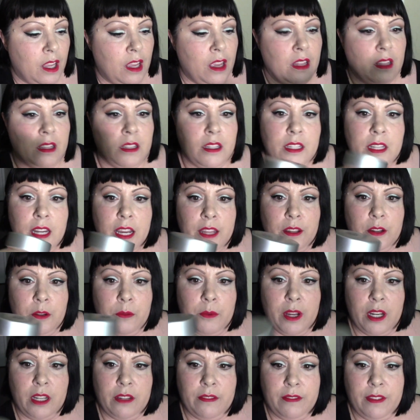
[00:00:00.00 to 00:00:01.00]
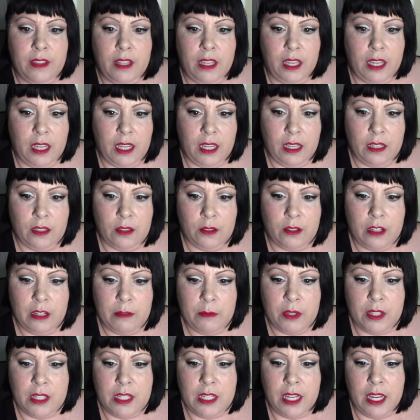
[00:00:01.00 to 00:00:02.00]
There's another one of the Laura
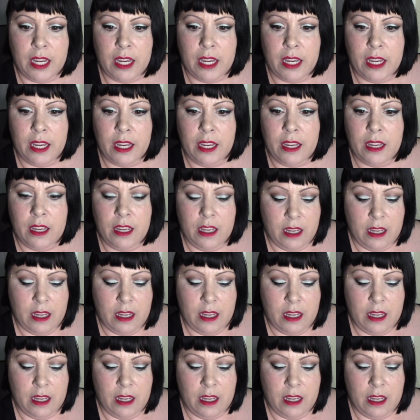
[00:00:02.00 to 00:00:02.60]
Mercier,